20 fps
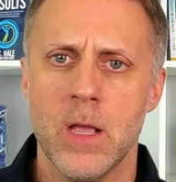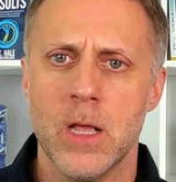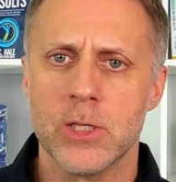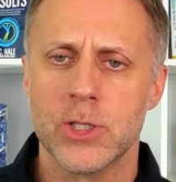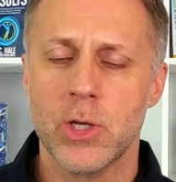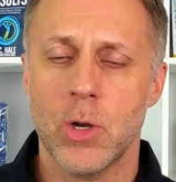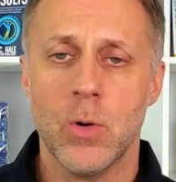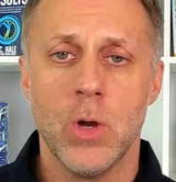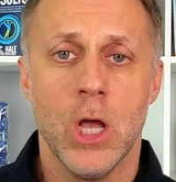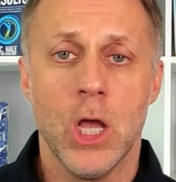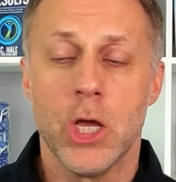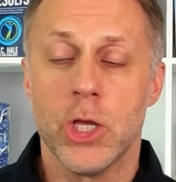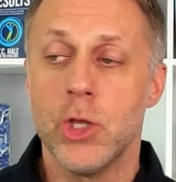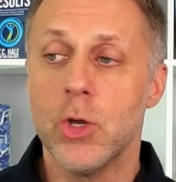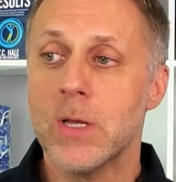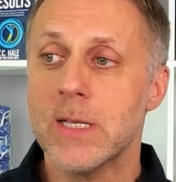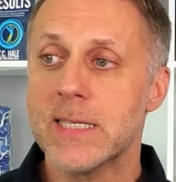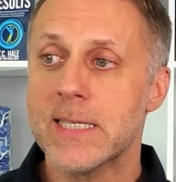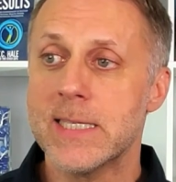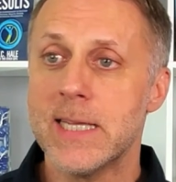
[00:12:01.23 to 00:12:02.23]
So you
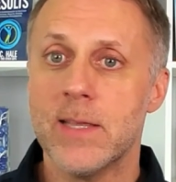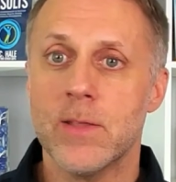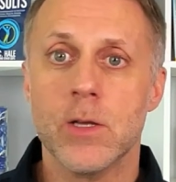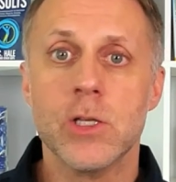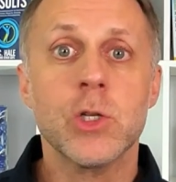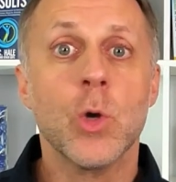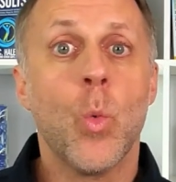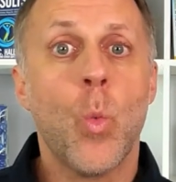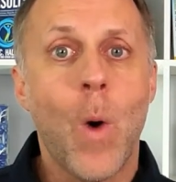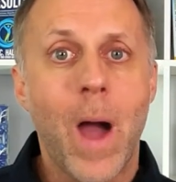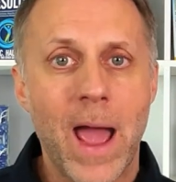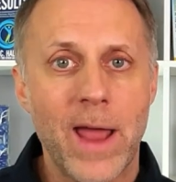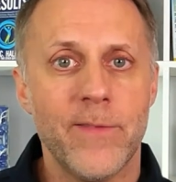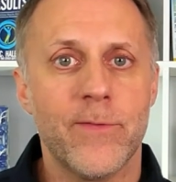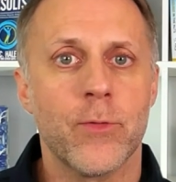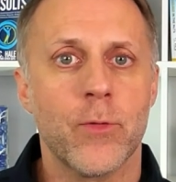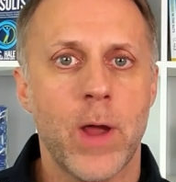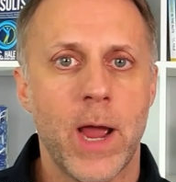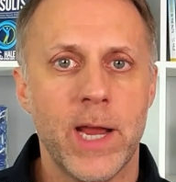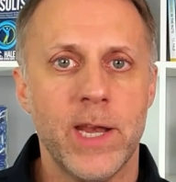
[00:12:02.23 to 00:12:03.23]
can see there's a wide
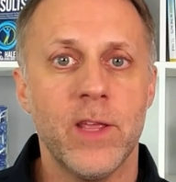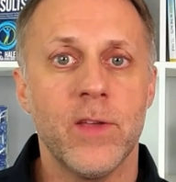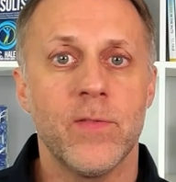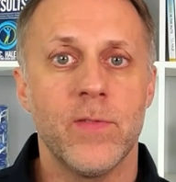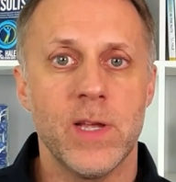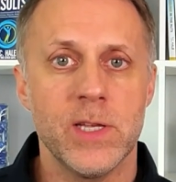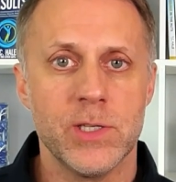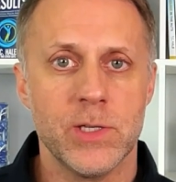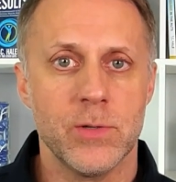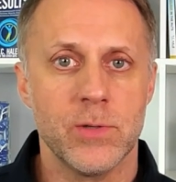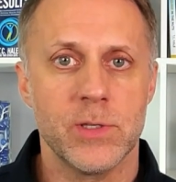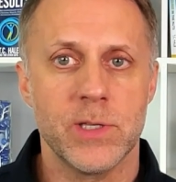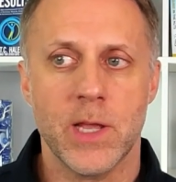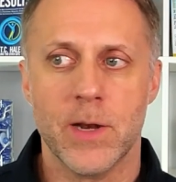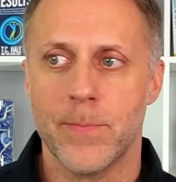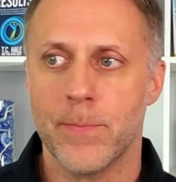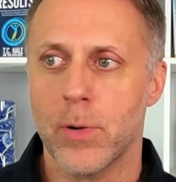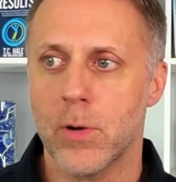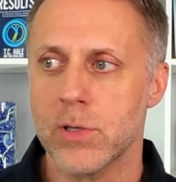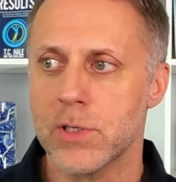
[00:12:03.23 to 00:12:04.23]
variety of issues that
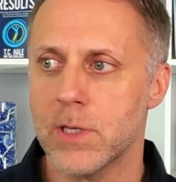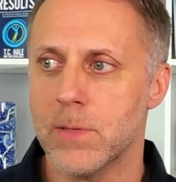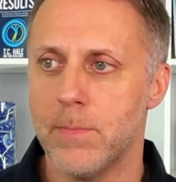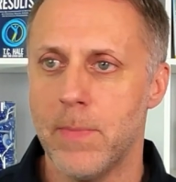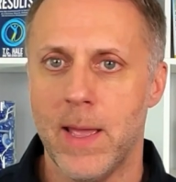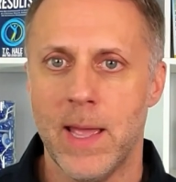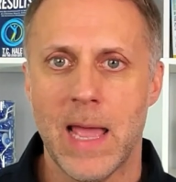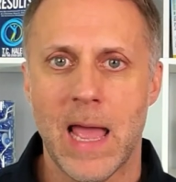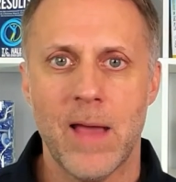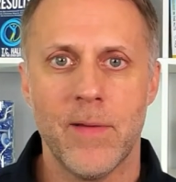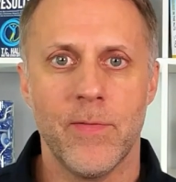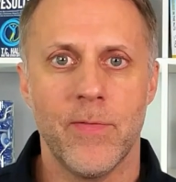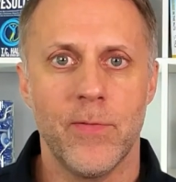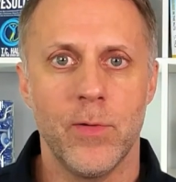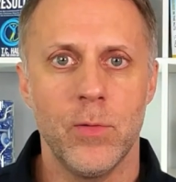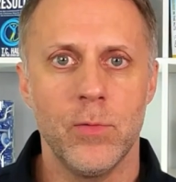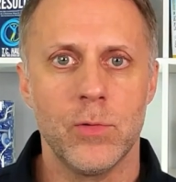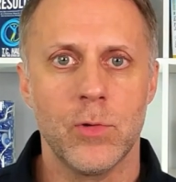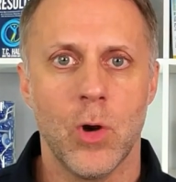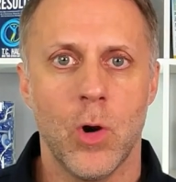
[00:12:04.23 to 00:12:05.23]
a person may have
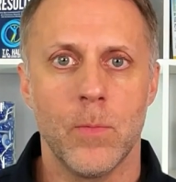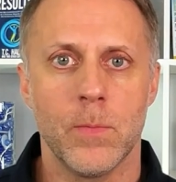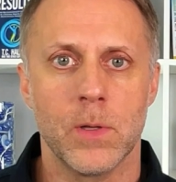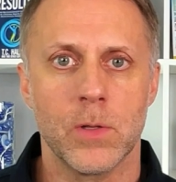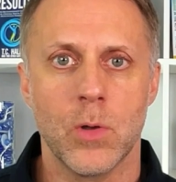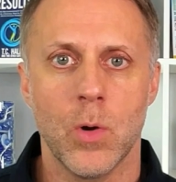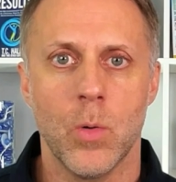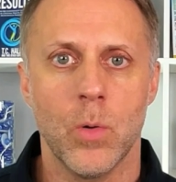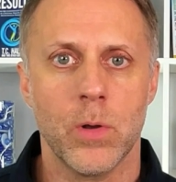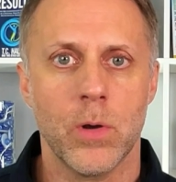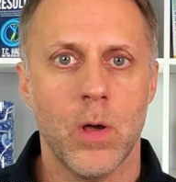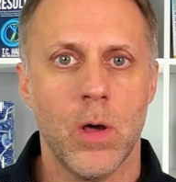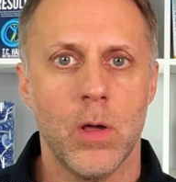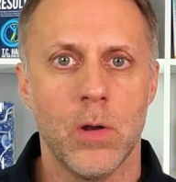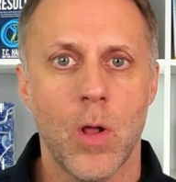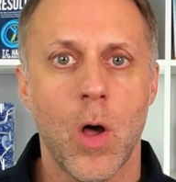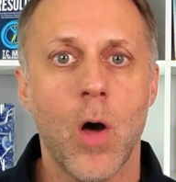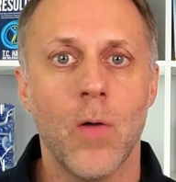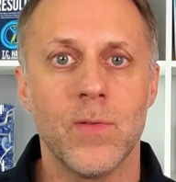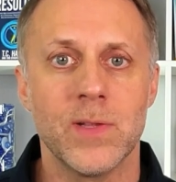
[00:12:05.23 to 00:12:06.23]
food coma going on
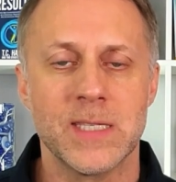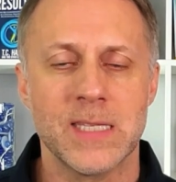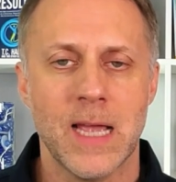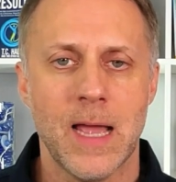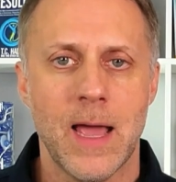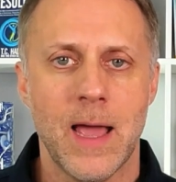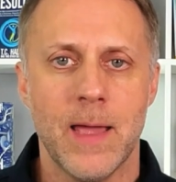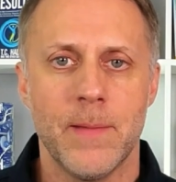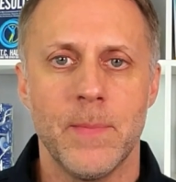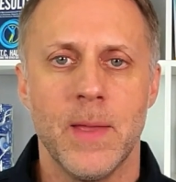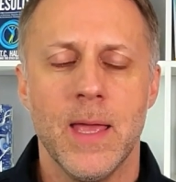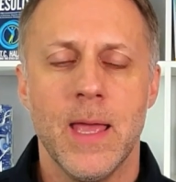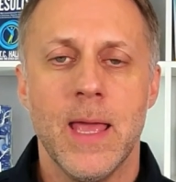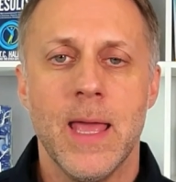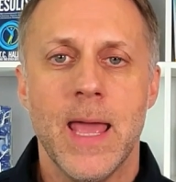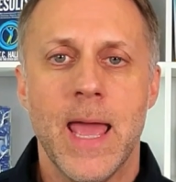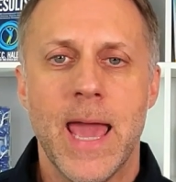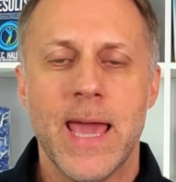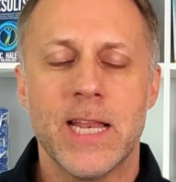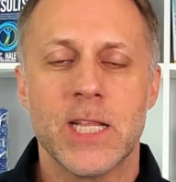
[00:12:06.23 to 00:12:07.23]
all the time
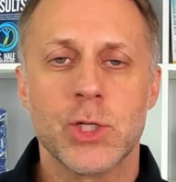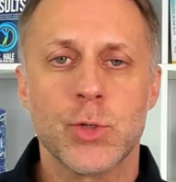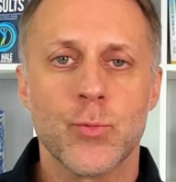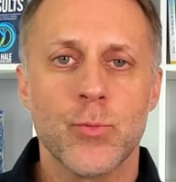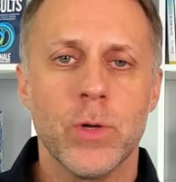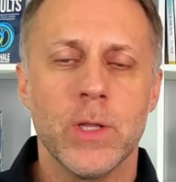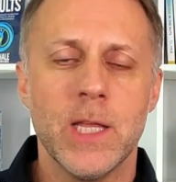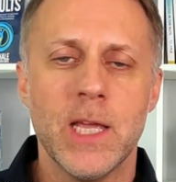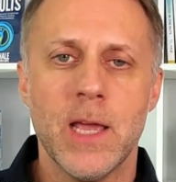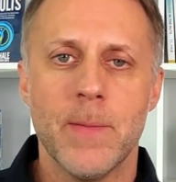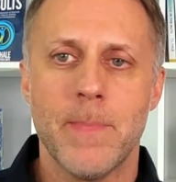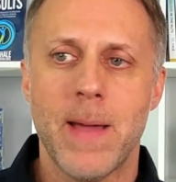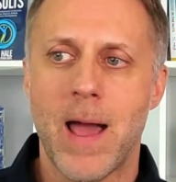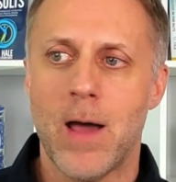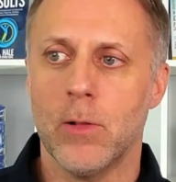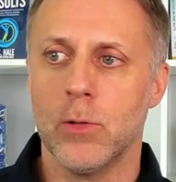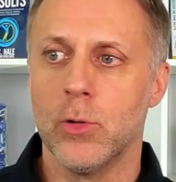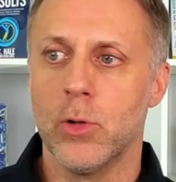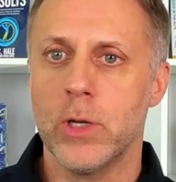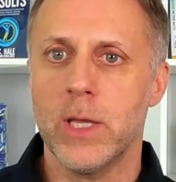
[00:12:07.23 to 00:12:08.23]
and it's really
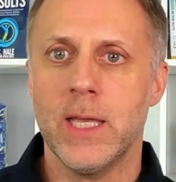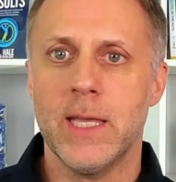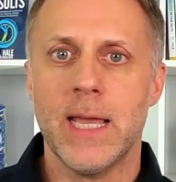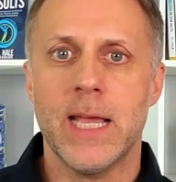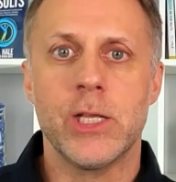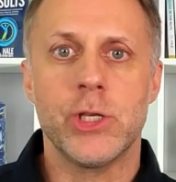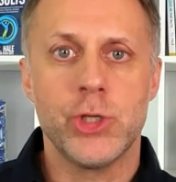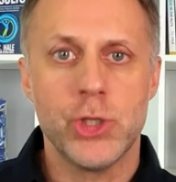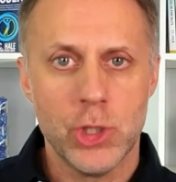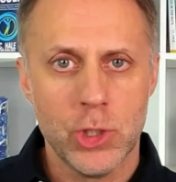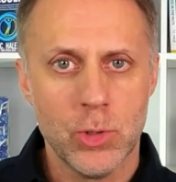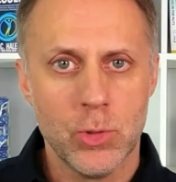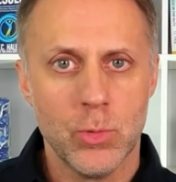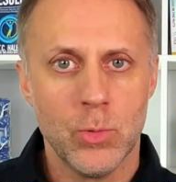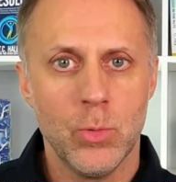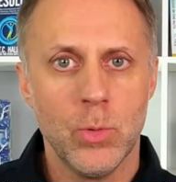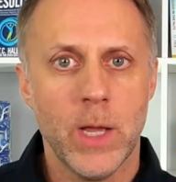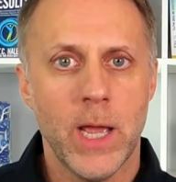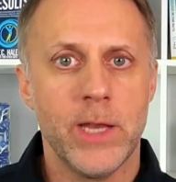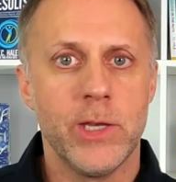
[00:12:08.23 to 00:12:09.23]
about looking at
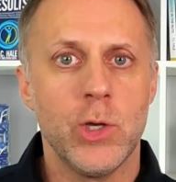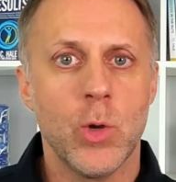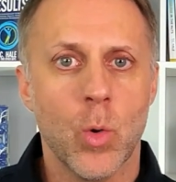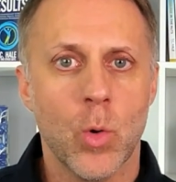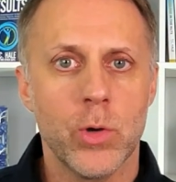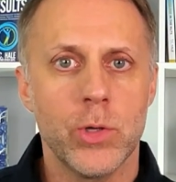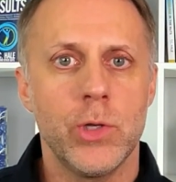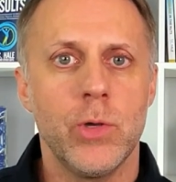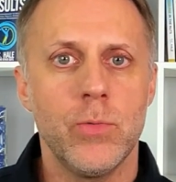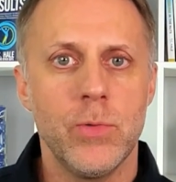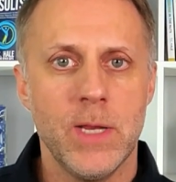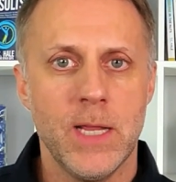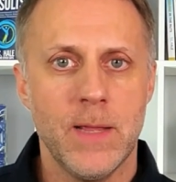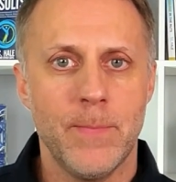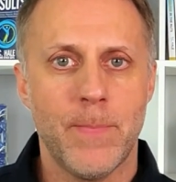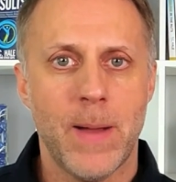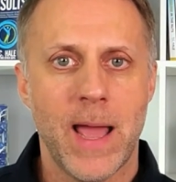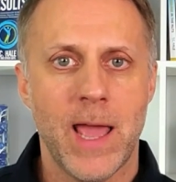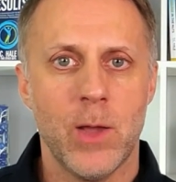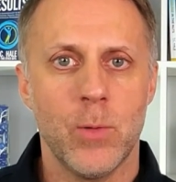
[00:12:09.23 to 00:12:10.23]
you and your
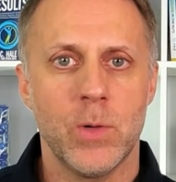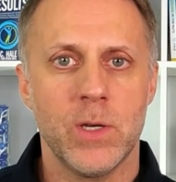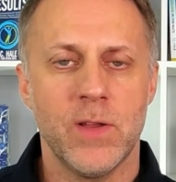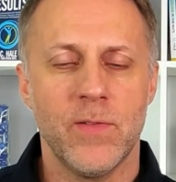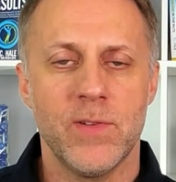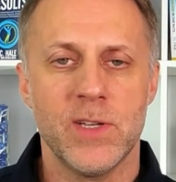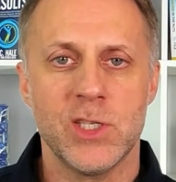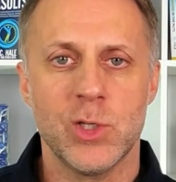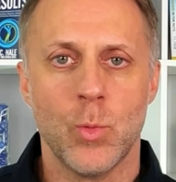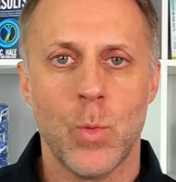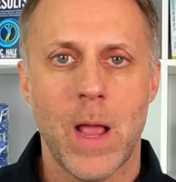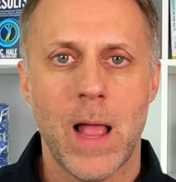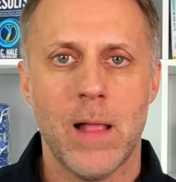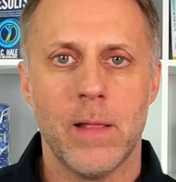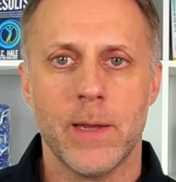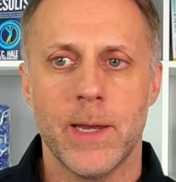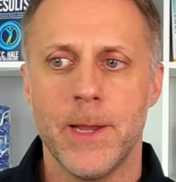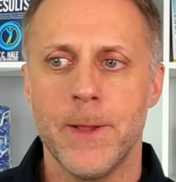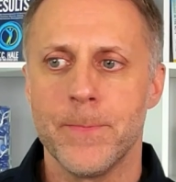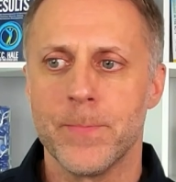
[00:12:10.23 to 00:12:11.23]
unique
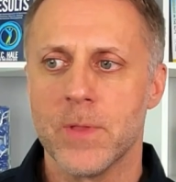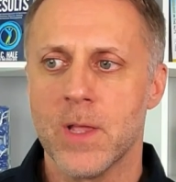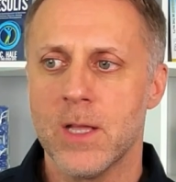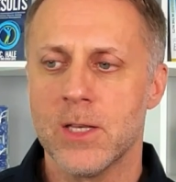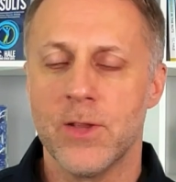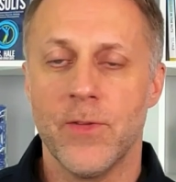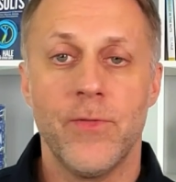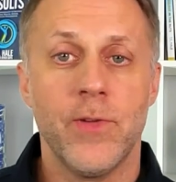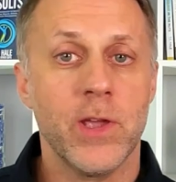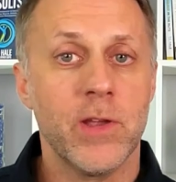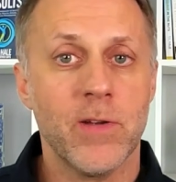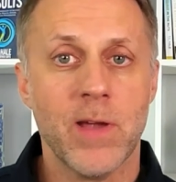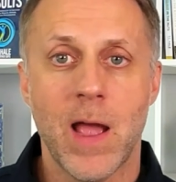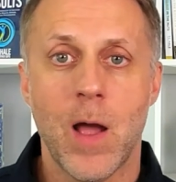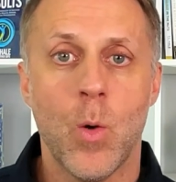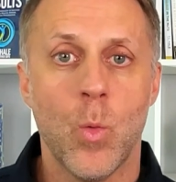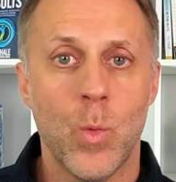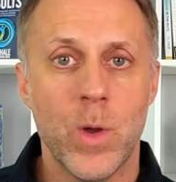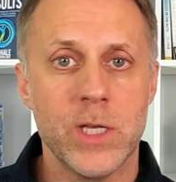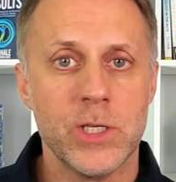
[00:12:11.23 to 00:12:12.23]
bioindividuality to figure
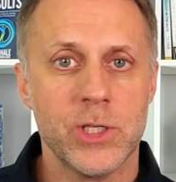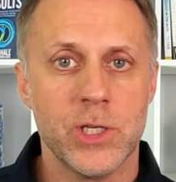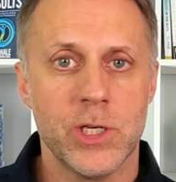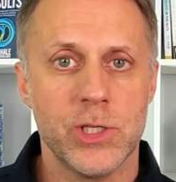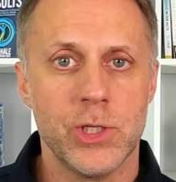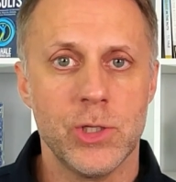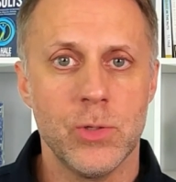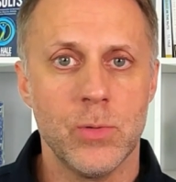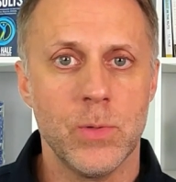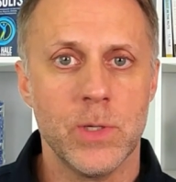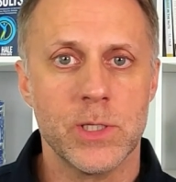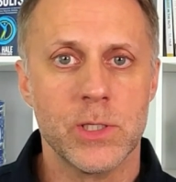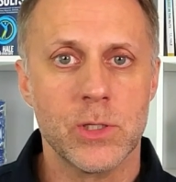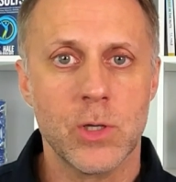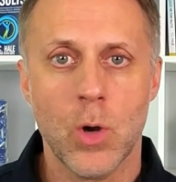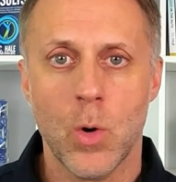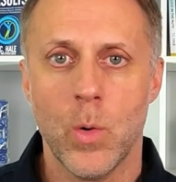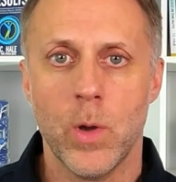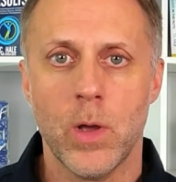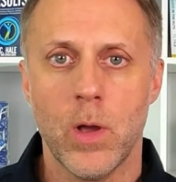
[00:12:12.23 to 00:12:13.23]
out which issue is
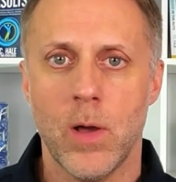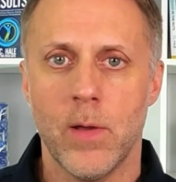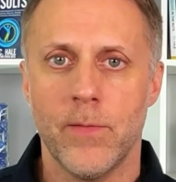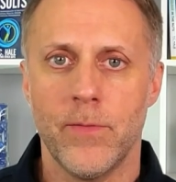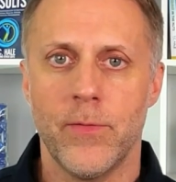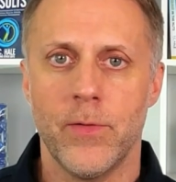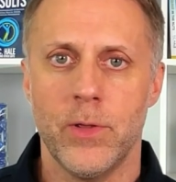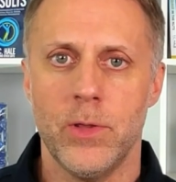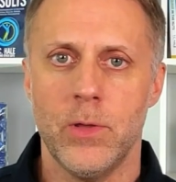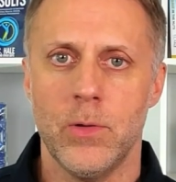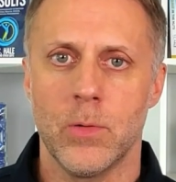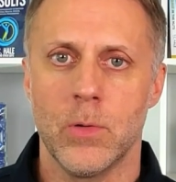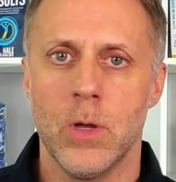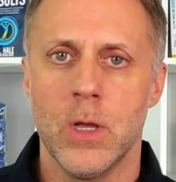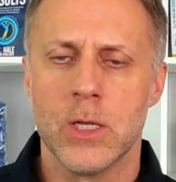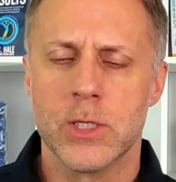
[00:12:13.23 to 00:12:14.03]
going on for you.